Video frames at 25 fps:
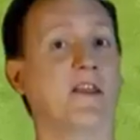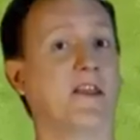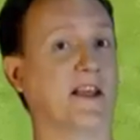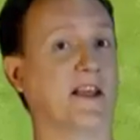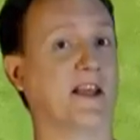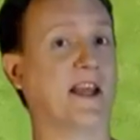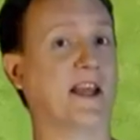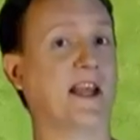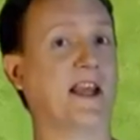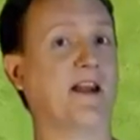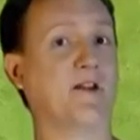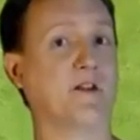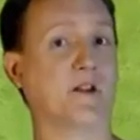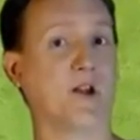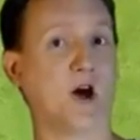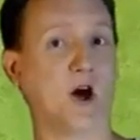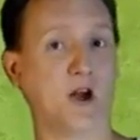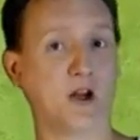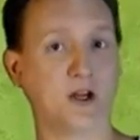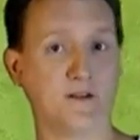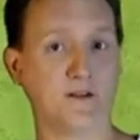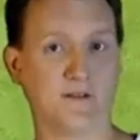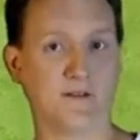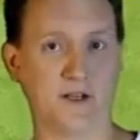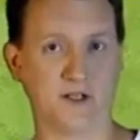The key to
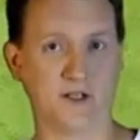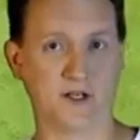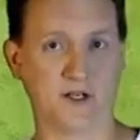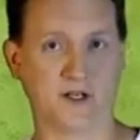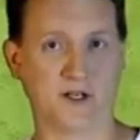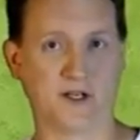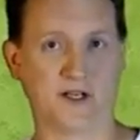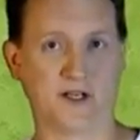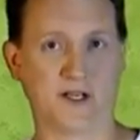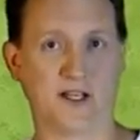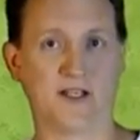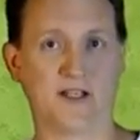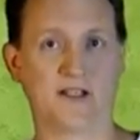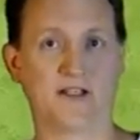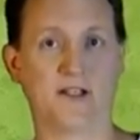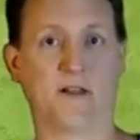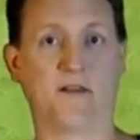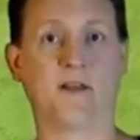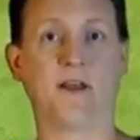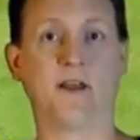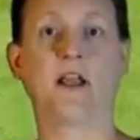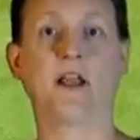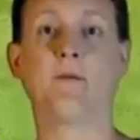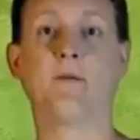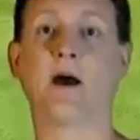long division is to
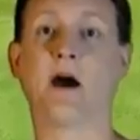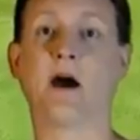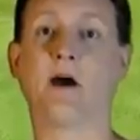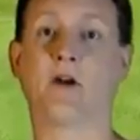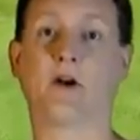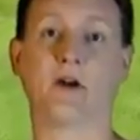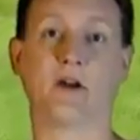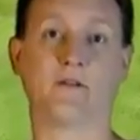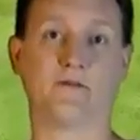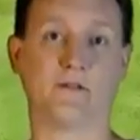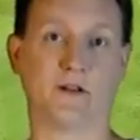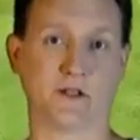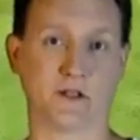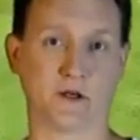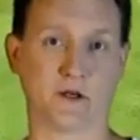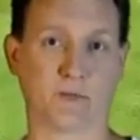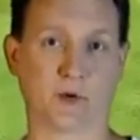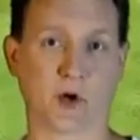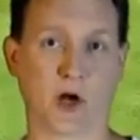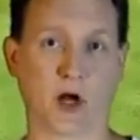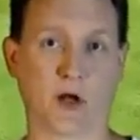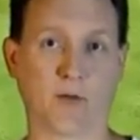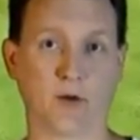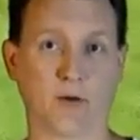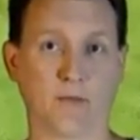think about our division
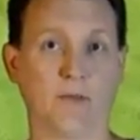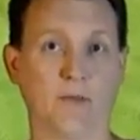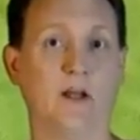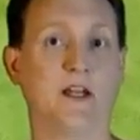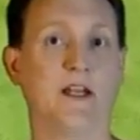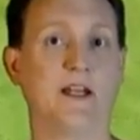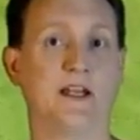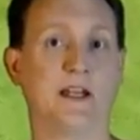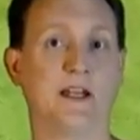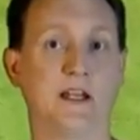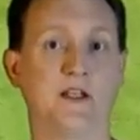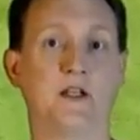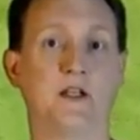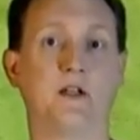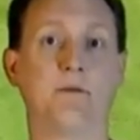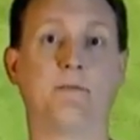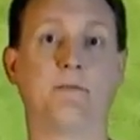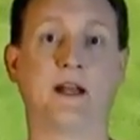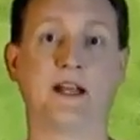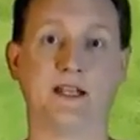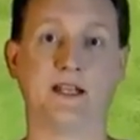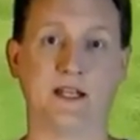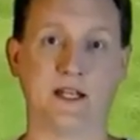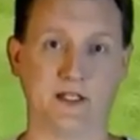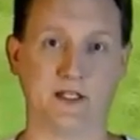problem digit
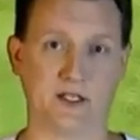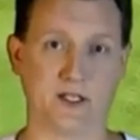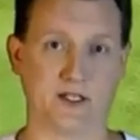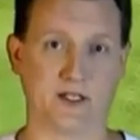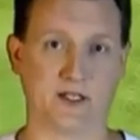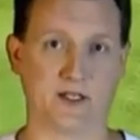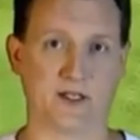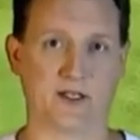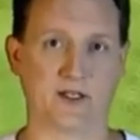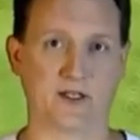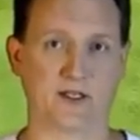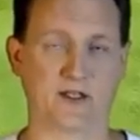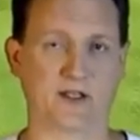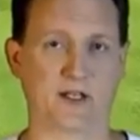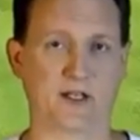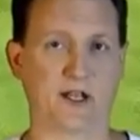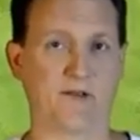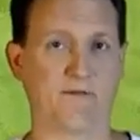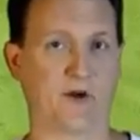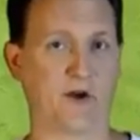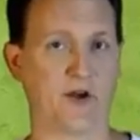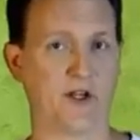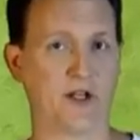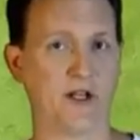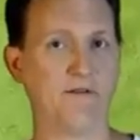by digit.
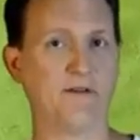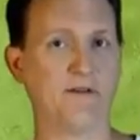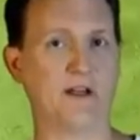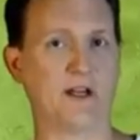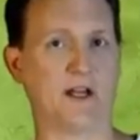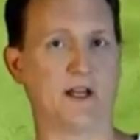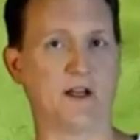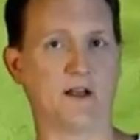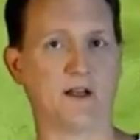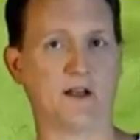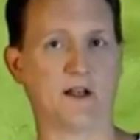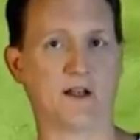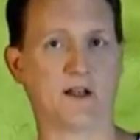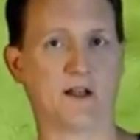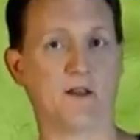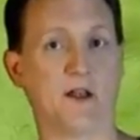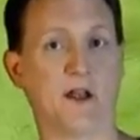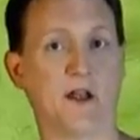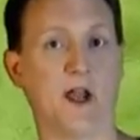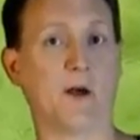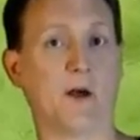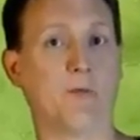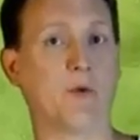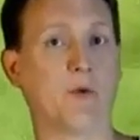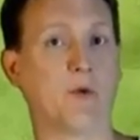If our dividend,
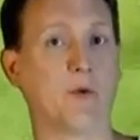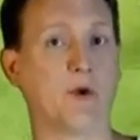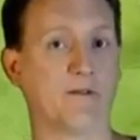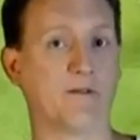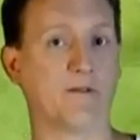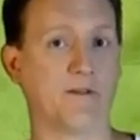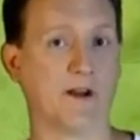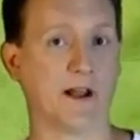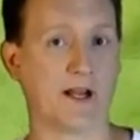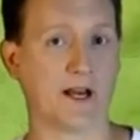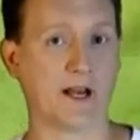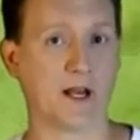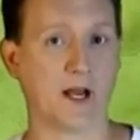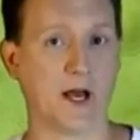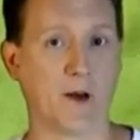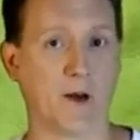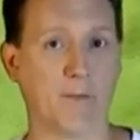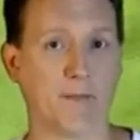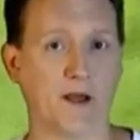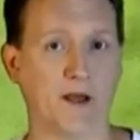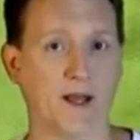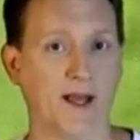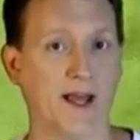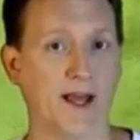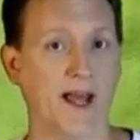the number we're dividing
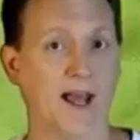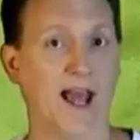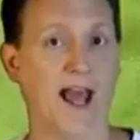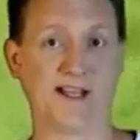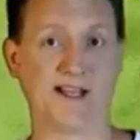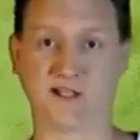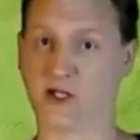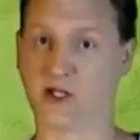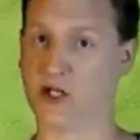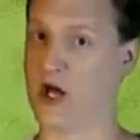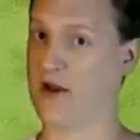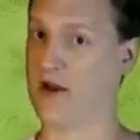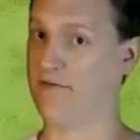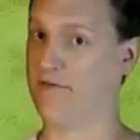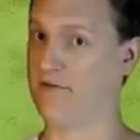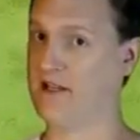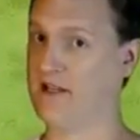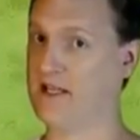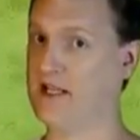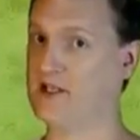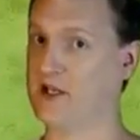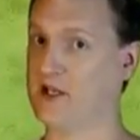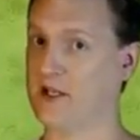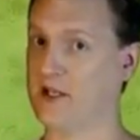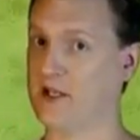up, has a lot of
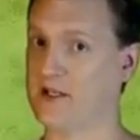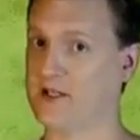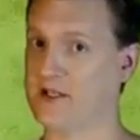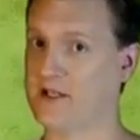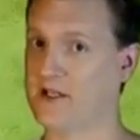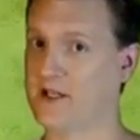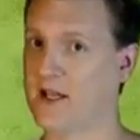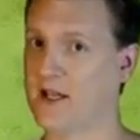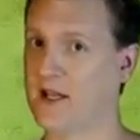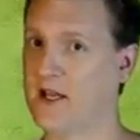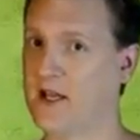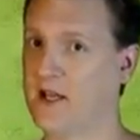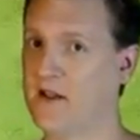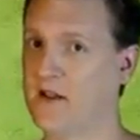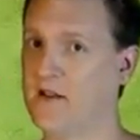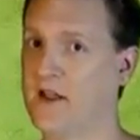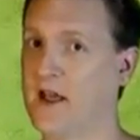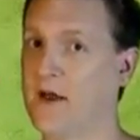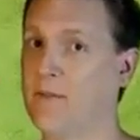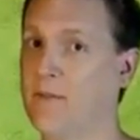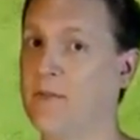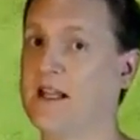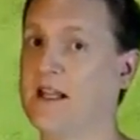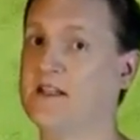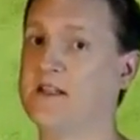digits, then
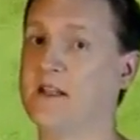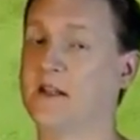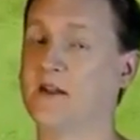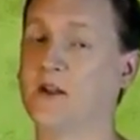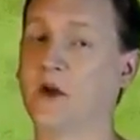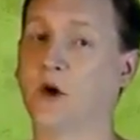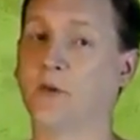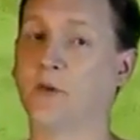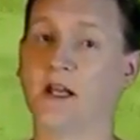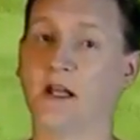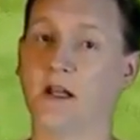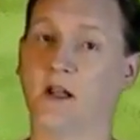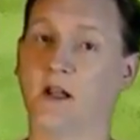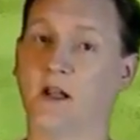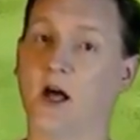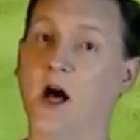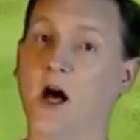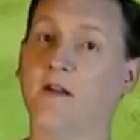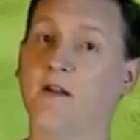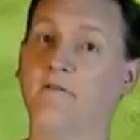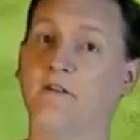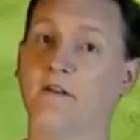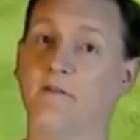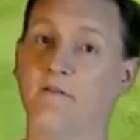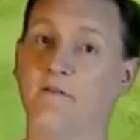that means that there'll be a
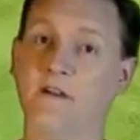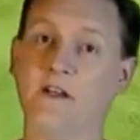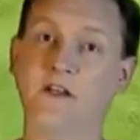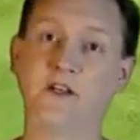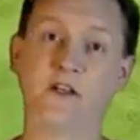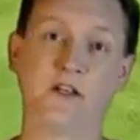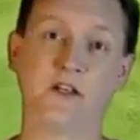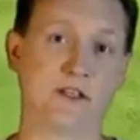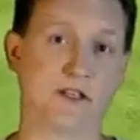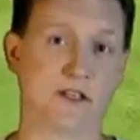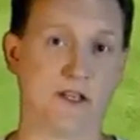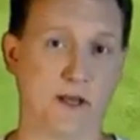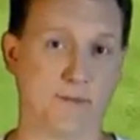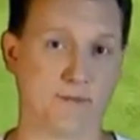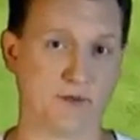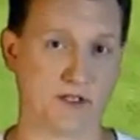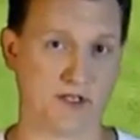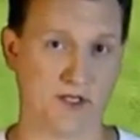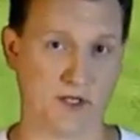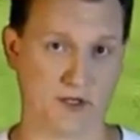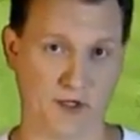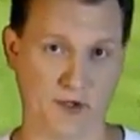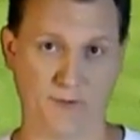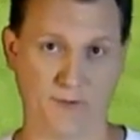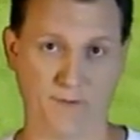lot of division steps
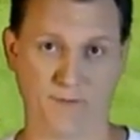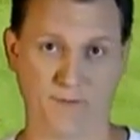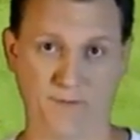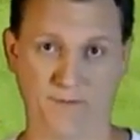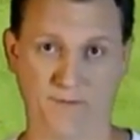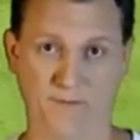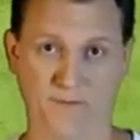to do.